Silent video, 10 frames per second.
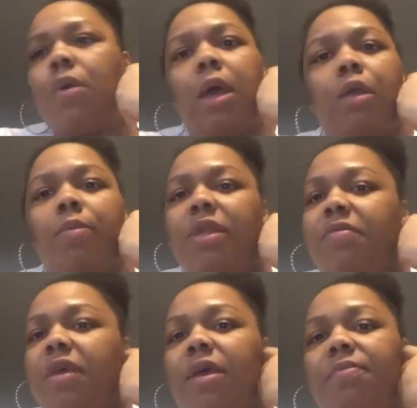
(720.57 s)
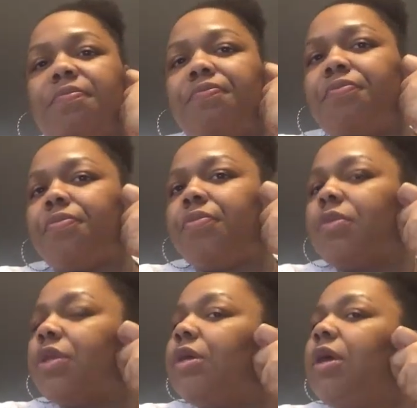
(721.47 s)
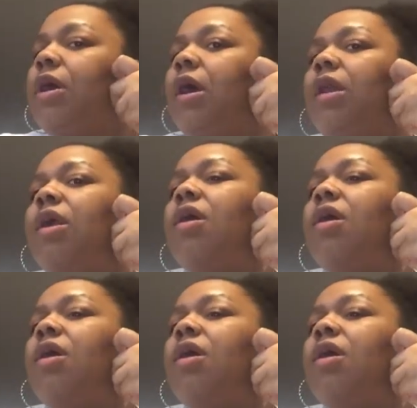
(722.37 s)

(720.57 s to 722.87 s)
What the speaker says: I don't believe that. The